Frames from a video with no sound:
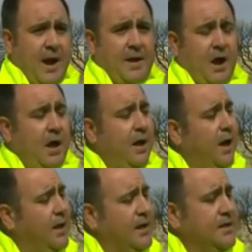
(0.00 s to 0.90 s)
All right.
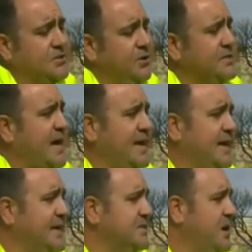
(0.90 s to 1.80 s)
I, as soon as
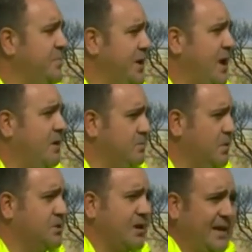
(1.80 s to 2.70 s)
I can get something,
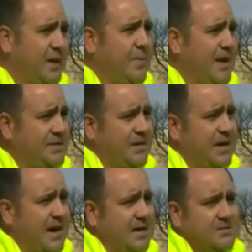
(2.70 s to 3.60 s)
I'll I'll try to get back
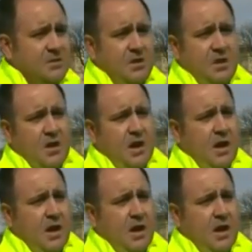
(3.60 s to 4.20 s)
to you guys.